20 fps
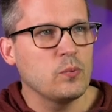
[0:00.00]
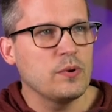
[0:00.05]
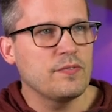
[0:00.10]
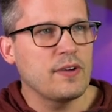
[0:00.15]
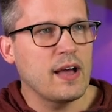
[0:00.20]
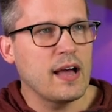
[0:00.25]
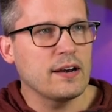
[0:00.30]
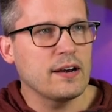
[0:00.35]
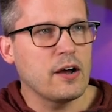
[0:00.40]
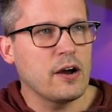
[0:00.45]
We've
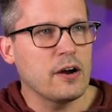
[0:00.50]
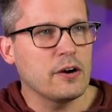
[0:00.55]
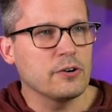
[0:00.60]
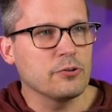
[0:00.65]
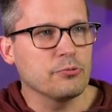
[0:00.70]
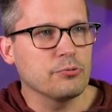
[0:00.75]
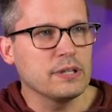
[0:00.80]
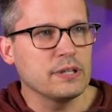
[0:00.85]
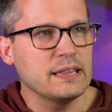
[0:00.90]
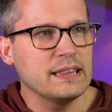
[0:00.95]
got our
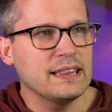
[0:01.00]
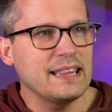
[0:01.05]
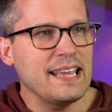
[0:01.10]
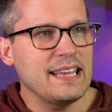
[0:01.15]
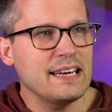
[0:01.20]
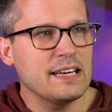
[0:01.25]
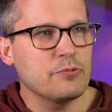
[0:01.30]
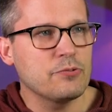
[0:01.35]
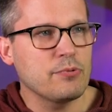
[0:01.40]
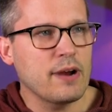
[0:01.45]

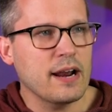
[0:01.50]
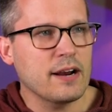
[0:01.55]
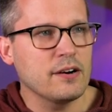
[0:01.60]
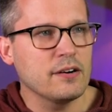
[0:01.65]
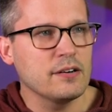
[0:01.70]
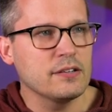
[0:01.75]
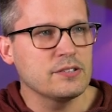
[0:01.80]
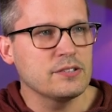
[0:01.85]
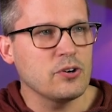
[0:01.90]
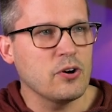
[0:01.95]
related
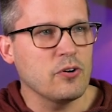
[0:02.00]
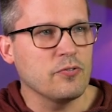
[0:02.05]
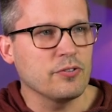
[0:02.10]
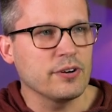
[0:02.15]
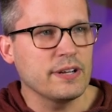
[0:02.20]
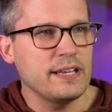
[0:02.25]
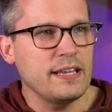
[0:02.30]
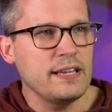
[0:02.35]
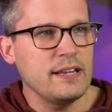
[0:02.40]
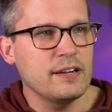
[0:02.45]
records over
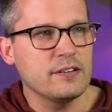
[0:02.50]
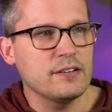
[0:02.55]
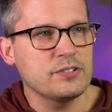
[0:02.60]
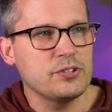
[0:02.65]
here.